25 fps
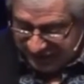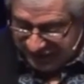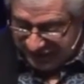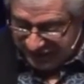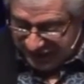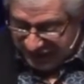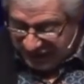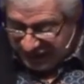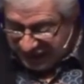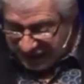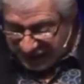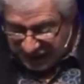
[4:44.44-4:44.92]

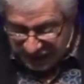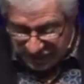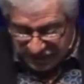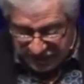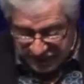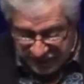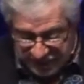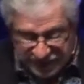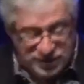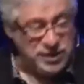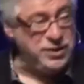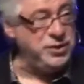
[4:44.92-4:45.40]
in
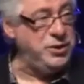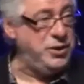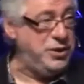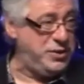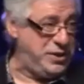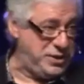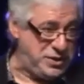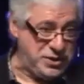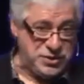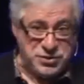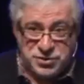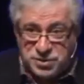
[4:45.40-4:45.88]
heaven and on earth.
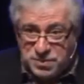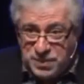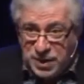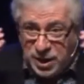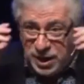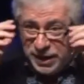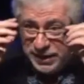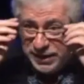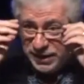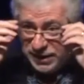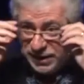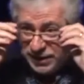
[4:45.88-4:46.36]
He's just
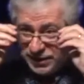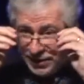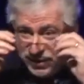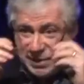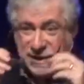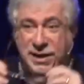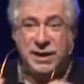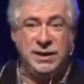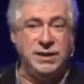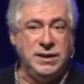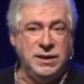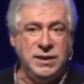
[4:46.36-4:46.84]
reminding us
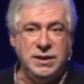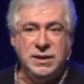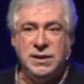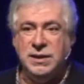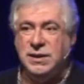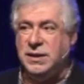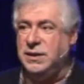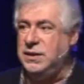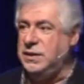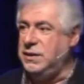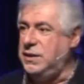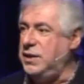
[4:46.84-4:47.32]
that
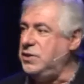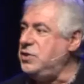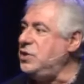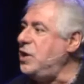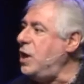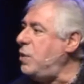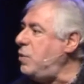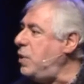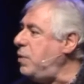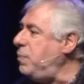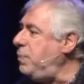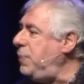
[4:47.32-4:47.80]
there's
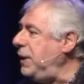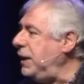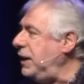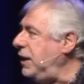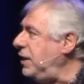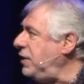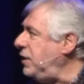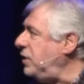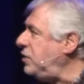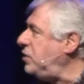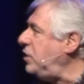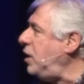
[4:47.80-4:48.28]
no one
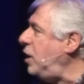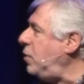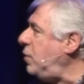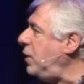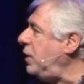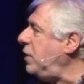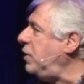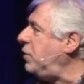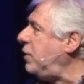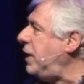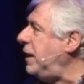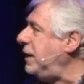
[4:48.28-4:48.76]
bigger, there's no
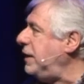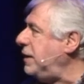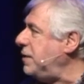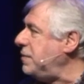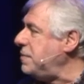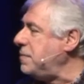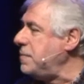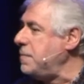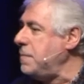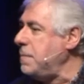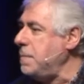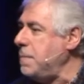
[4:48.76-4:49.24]
one greater.
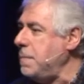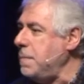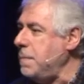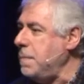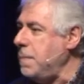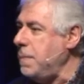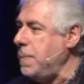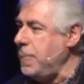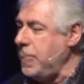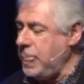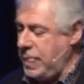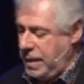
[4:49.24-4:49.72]

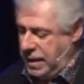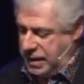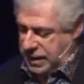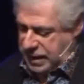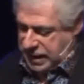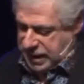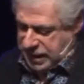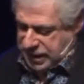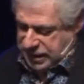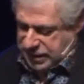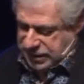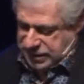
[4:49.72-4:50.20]

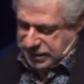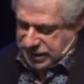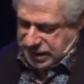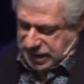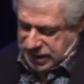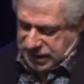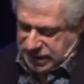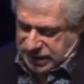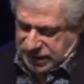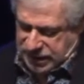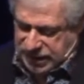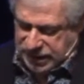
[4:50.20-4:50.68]
And
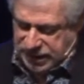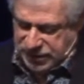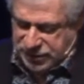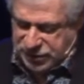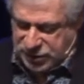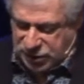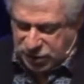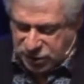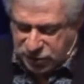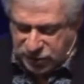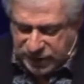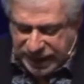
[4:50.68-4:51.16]
he is
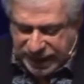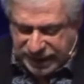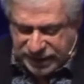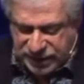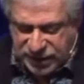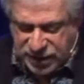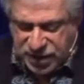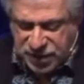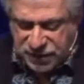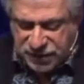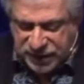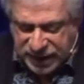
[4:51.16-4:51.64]
the creator
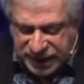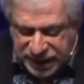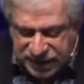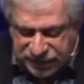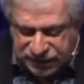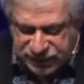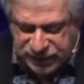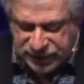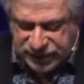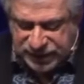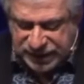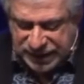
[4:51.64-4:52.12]
of
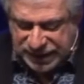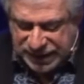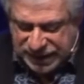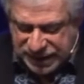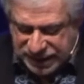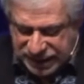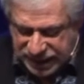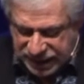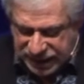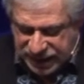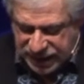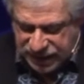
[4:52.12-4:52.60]
everything
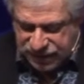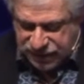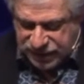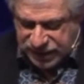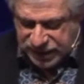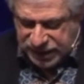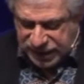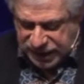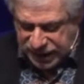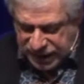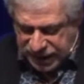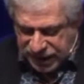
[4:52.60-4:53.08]
in
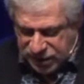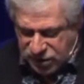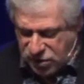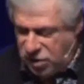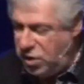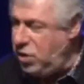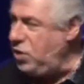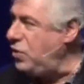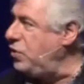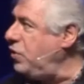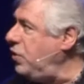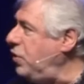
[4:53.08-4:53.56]
heaven and
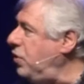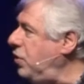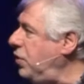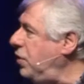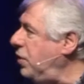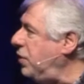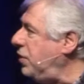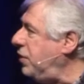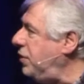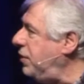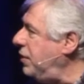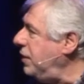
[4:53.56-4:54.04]
on
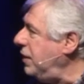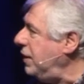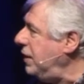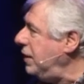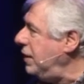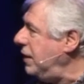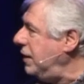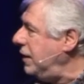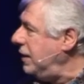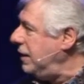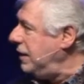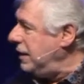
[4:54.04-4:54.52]
earth.
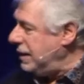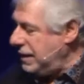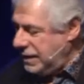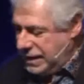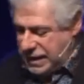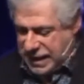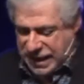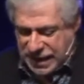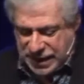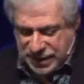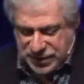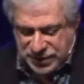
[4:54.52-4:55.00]

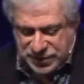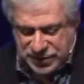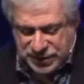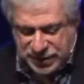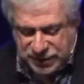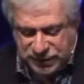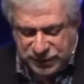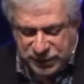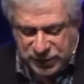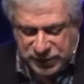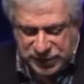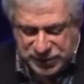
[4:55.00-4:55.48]
And
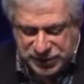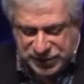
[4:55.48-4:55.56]
verse